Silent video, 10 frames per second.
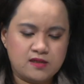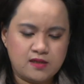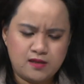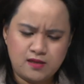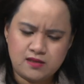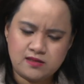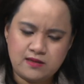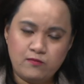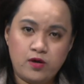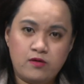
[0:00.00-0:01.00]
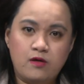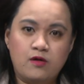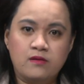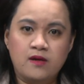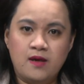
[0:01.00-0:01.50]
And I think it's somewhere
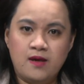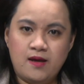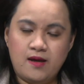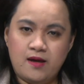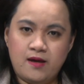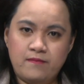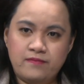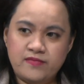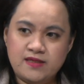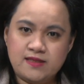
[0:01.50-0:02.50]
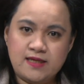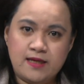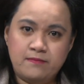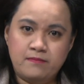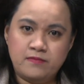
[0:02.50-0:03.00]
along the
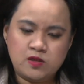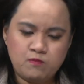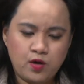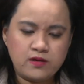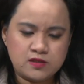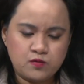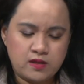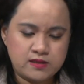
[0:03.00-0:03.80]
same spot as well.